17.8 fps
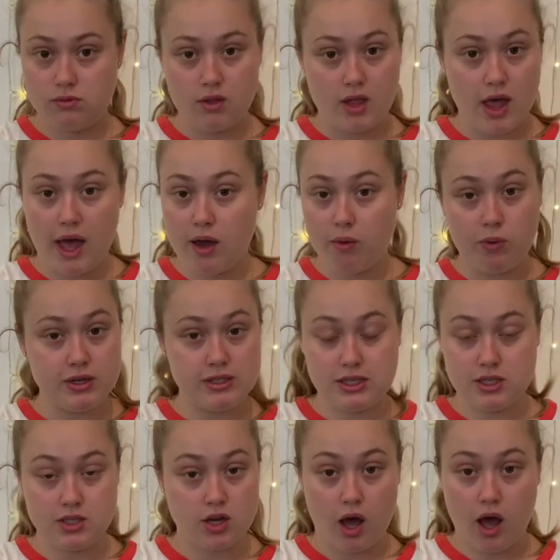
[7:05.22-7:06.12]
"I
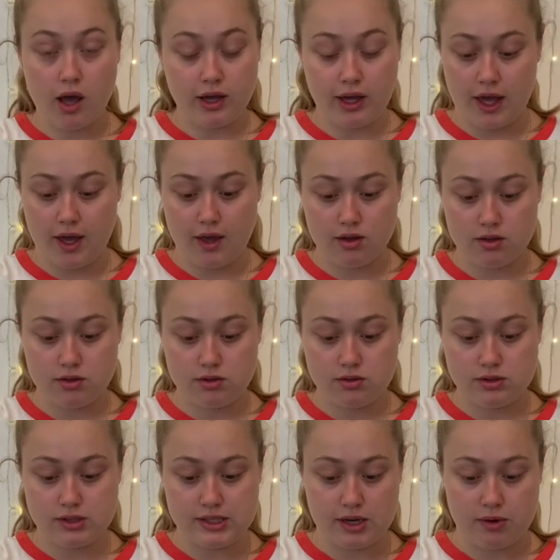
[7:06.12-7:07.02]
wasn't talking,"
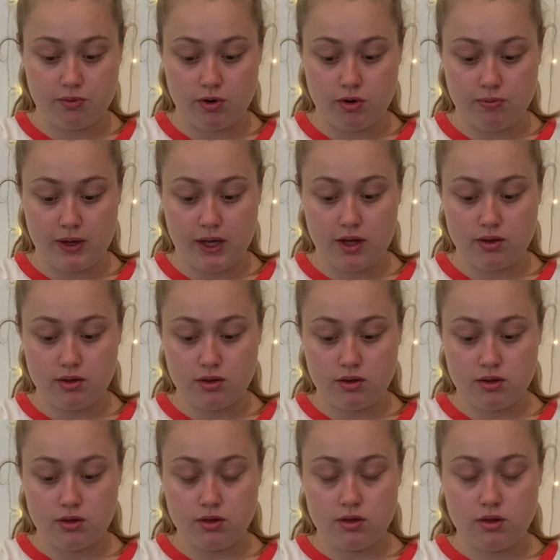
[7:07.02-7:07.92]
said Ruby.
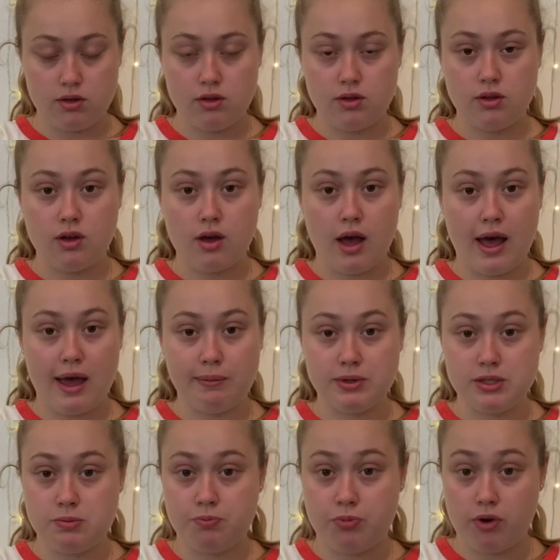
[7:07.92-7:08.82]
"I
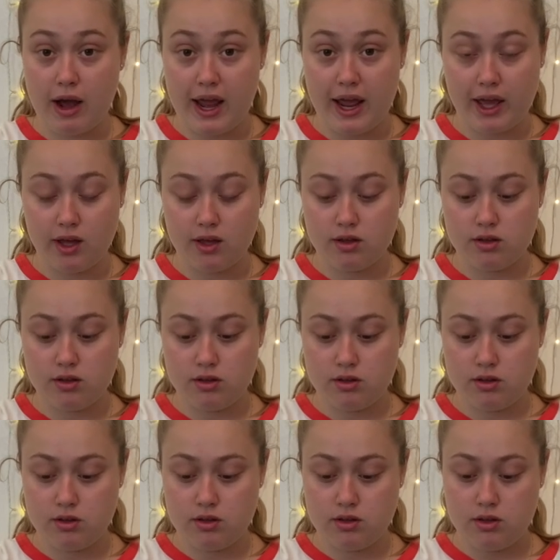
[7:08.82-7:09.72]
was praying.
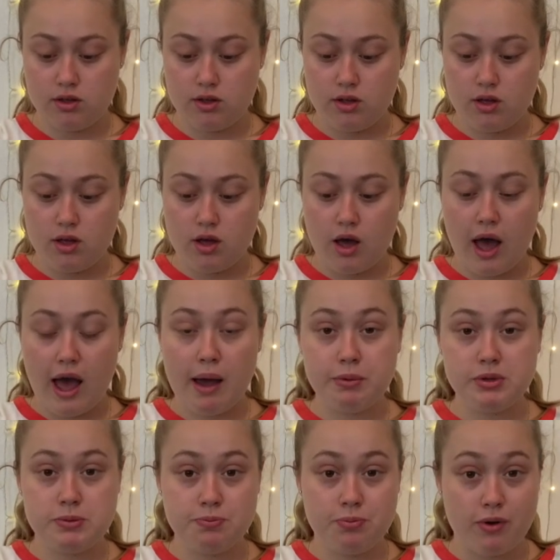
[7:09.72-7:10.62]
I
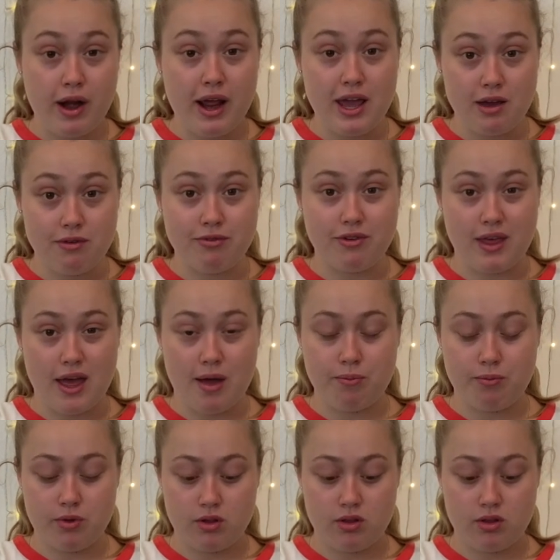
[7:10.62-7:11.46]
was praying for them."